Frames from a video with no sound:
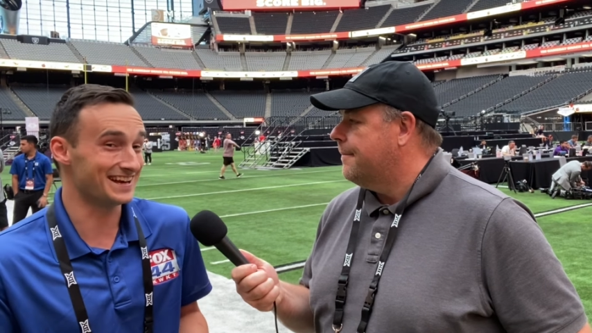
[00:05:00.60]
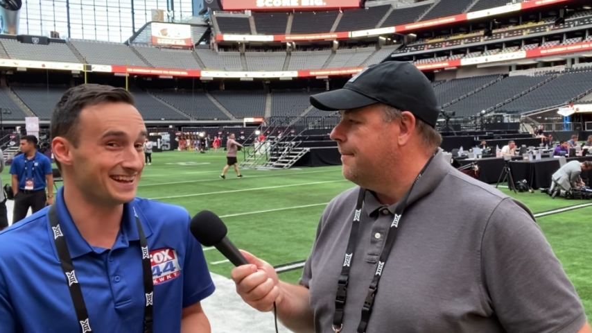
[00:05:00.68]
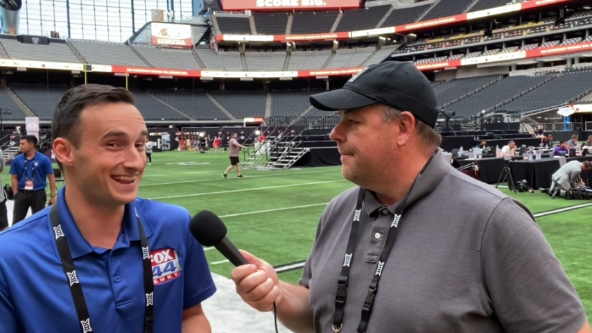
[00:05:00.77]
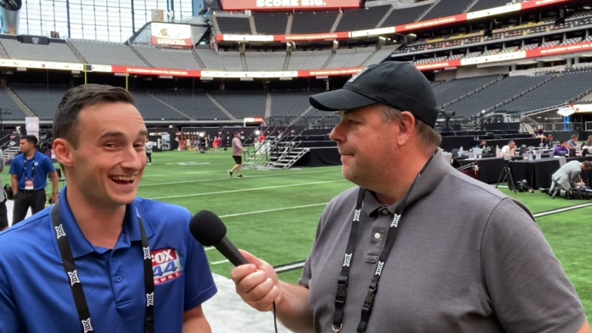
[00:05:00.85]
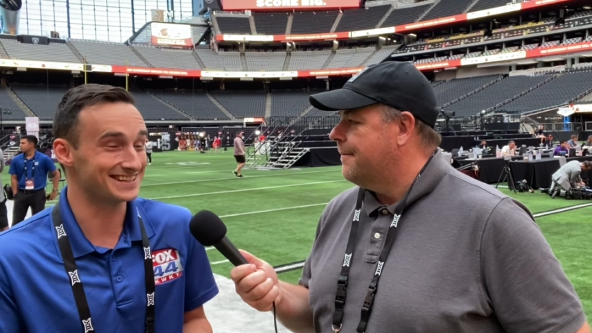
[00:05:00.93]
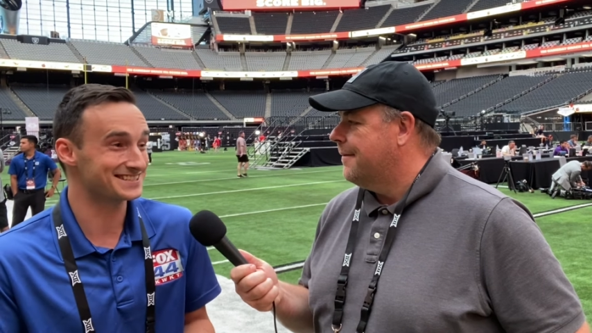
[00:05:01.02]
Speaker 1: and
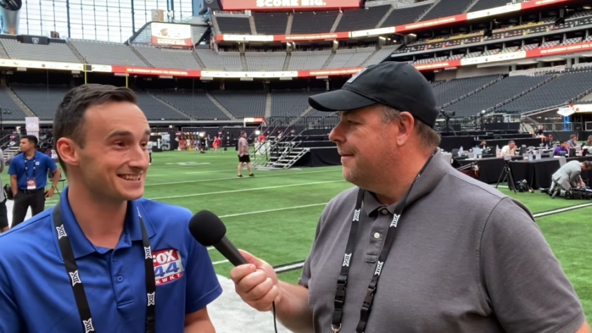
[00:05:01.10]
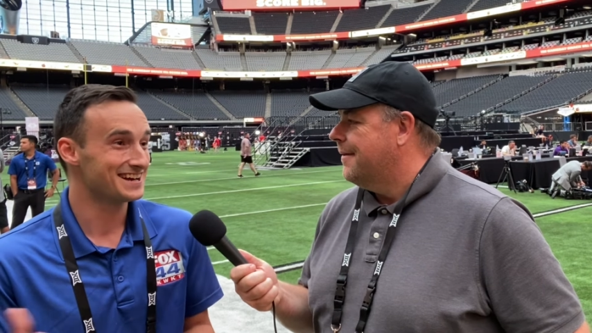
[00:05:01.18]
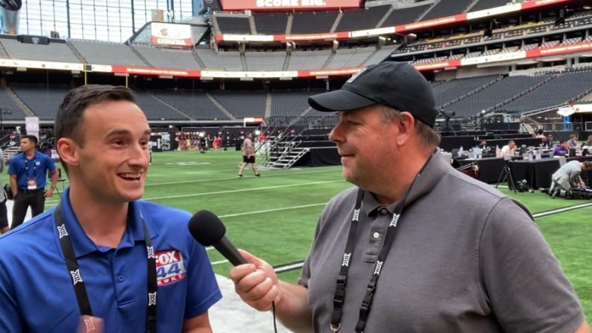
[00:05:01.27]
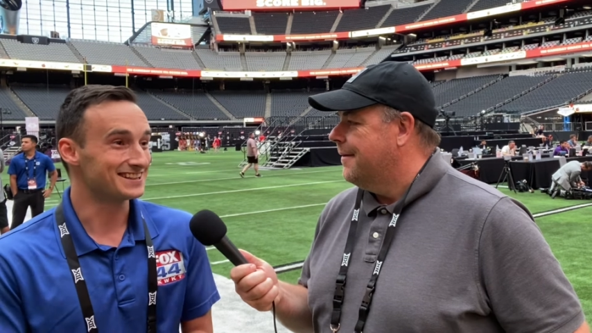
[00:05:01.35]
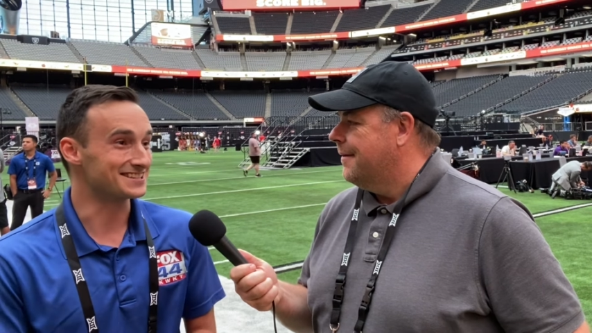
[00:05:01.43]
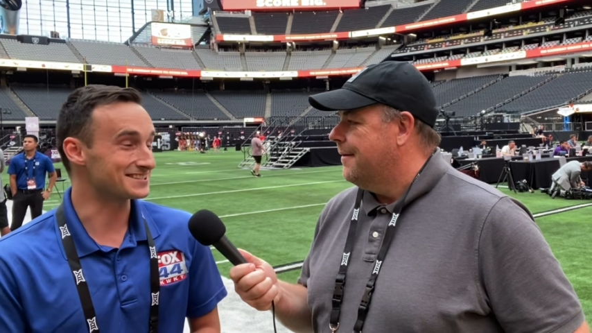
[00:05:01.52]
that's
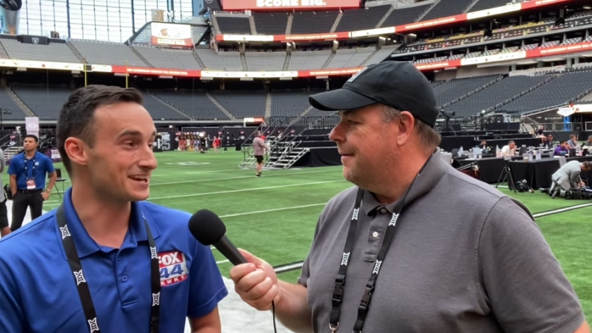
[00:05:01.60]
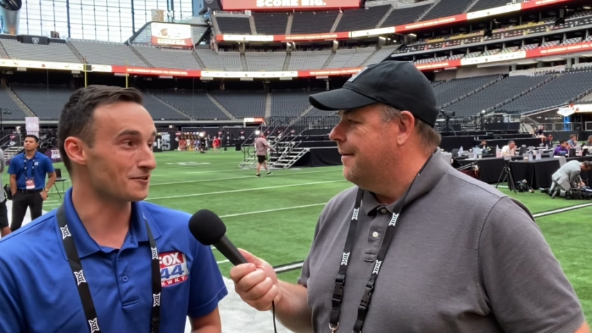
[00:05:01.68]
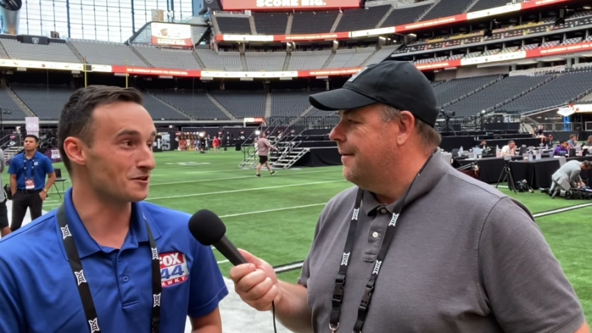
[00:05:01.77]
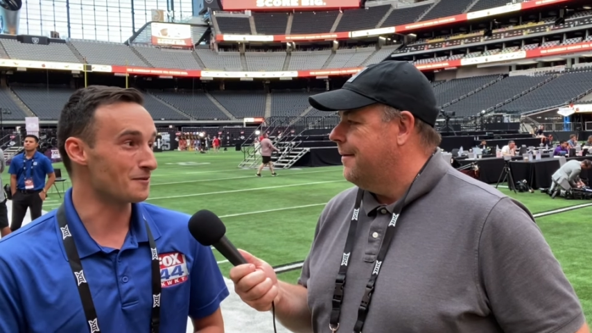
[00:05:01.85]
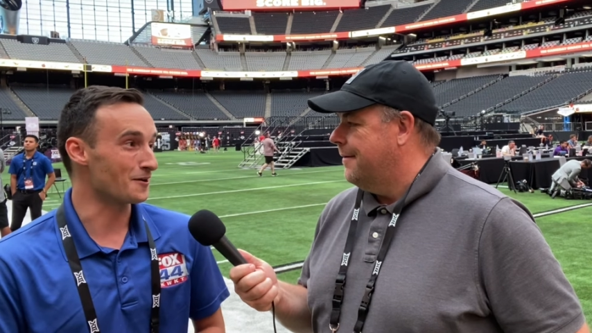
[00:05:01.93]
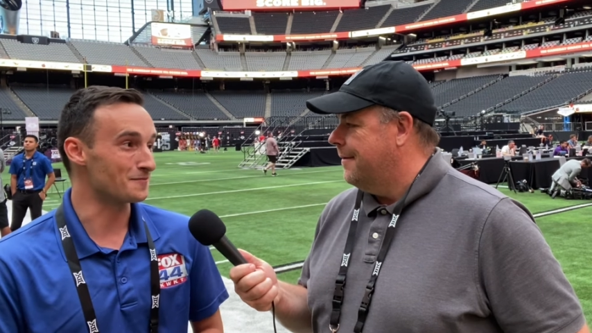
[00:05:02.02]
the
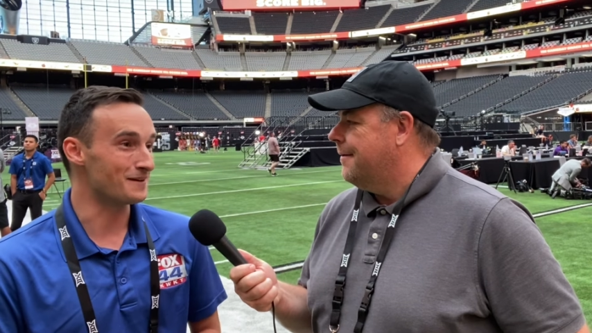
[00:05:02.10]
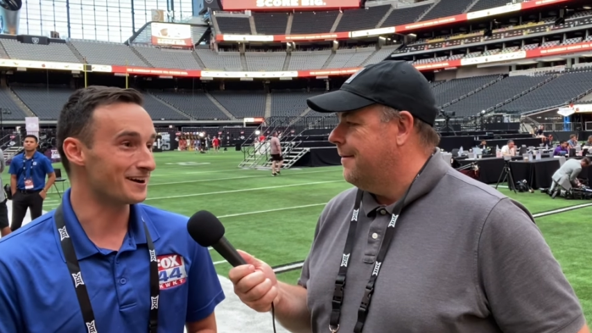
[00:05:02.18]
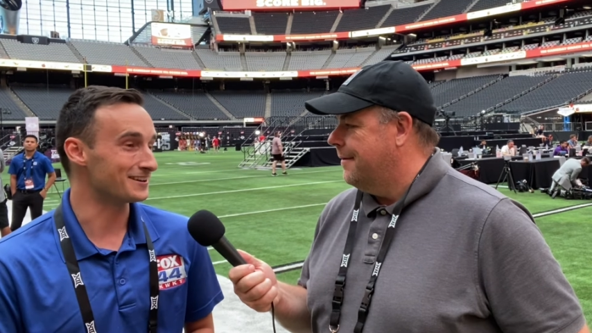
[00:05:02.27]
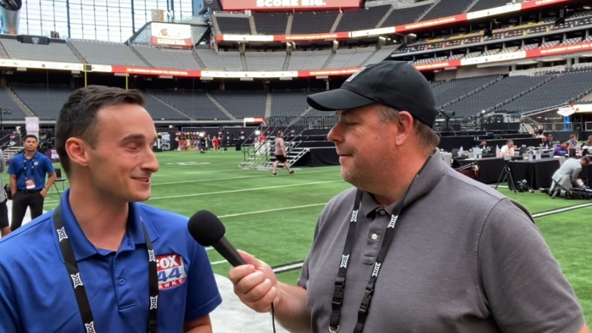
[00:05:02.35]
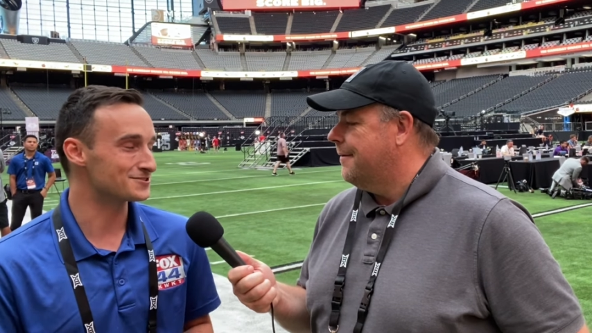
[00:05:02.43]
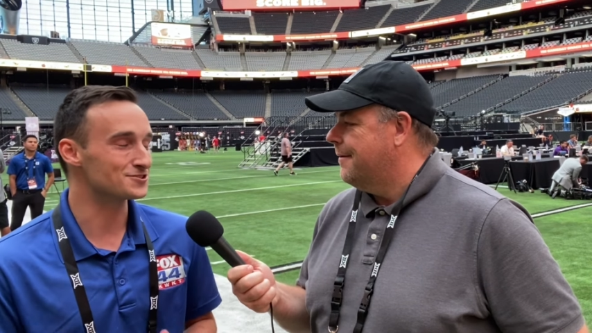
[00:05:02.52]
scary part about
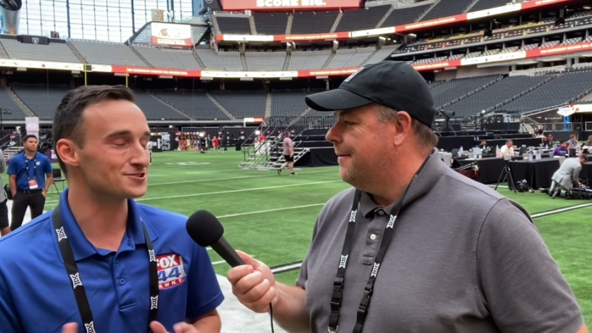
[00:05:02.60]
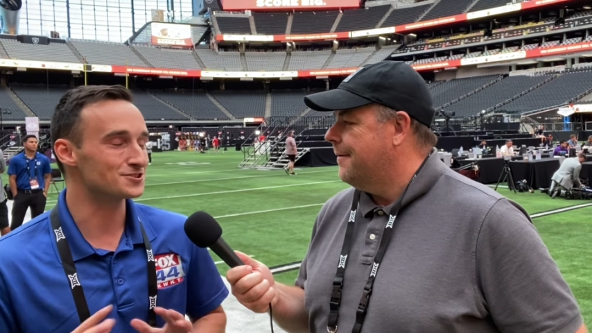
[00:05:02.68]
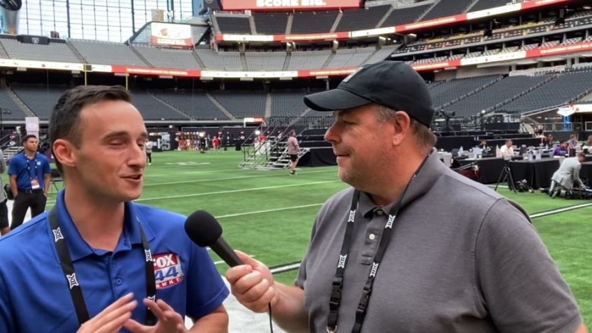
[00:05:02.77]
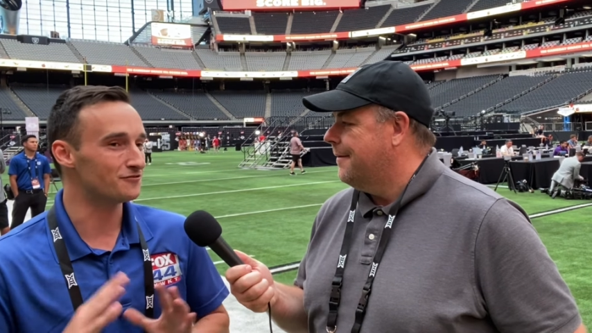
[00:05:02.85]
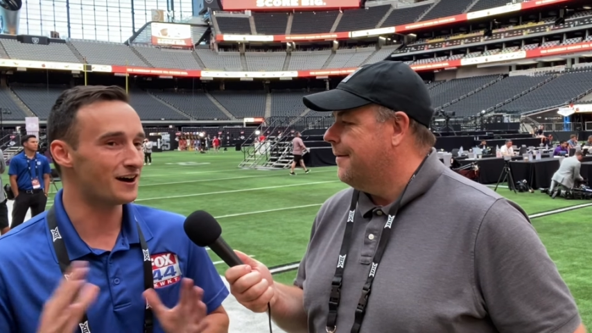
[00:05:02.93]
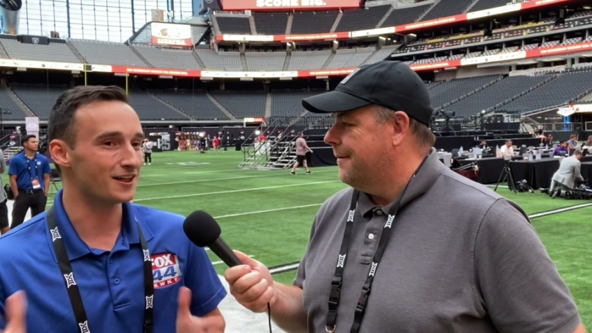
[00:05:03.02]
it. It's just
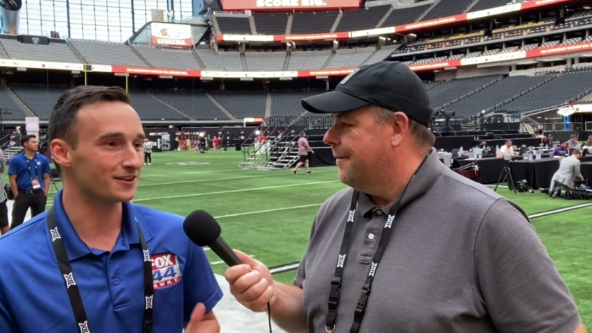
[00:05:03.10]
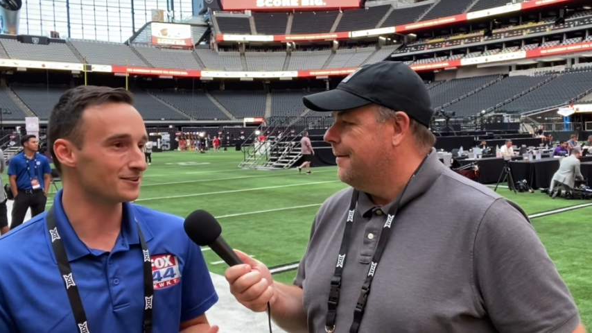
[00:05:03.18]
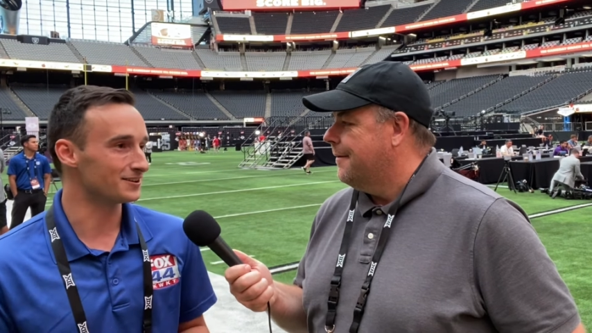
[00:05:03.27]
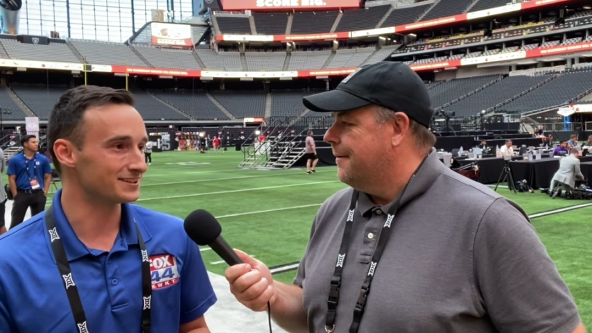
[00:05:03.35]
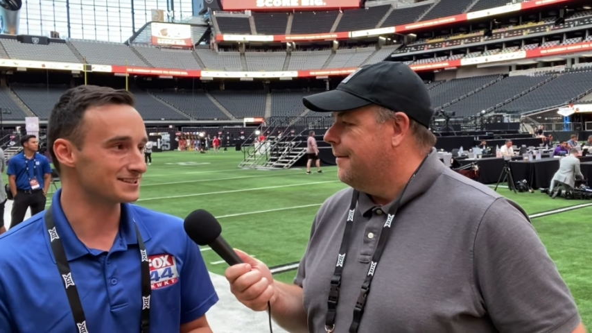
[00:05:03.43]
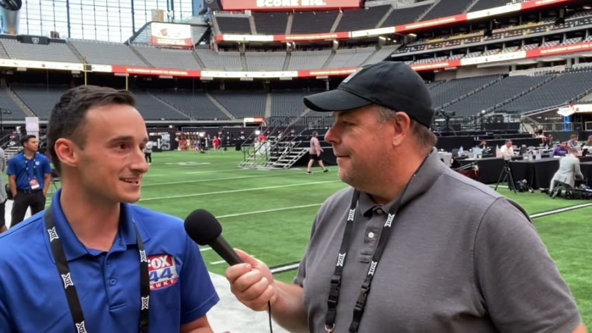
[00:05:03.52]
so volatile in this